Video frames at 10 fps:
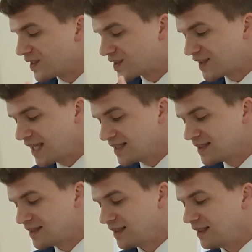the
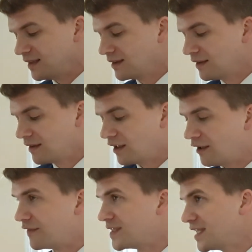sanctity
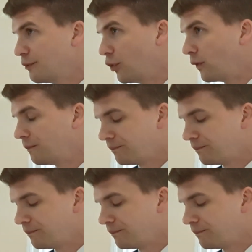of the temple.